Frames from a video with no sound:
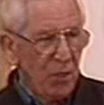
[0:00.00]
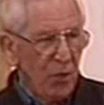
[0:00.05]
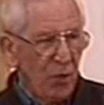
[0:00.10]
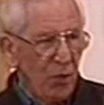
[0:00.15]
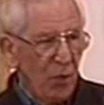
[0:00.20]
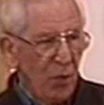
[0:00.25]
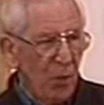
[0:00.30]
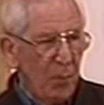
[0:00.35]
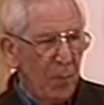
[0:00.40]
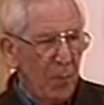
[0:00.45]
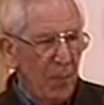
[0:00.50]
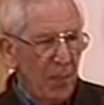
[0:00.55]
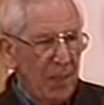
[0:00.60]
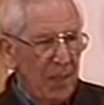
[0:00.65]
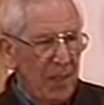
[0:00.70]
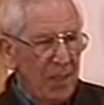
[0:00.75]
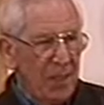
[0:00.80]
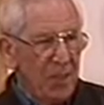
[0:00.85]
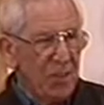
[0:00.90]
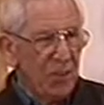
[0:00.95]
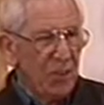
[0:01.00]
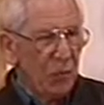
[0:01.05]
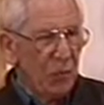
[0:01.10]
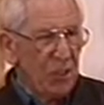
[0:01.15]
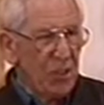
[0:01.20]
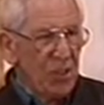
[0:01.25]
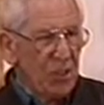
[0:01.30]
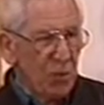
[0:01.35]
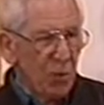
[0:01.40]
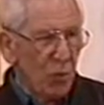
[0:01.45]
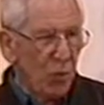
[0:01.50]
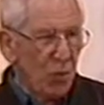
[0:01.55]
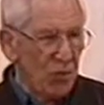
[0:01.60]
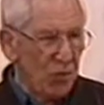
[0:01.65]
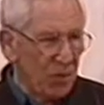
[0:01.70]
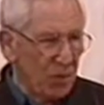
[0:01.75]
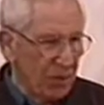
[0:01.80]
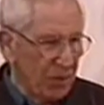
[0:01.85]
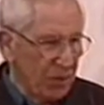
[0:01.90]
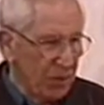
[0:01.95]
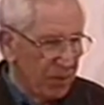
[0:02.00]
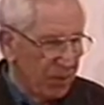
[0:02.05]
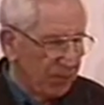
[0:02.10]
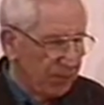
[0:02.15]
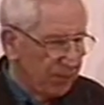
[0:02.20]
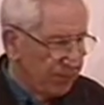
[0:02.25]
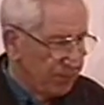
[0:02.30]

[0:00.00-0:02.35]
from at least three sources.